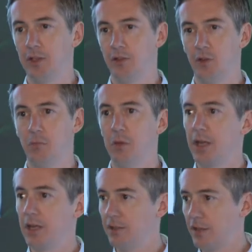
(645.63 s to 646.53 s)
So
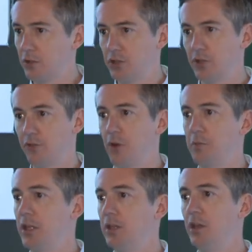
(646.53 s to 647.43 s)
mining intelligence from
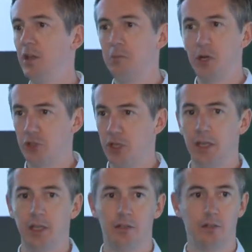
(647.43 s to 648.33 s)
it, munging
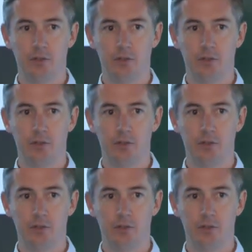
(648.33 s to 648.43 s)
it,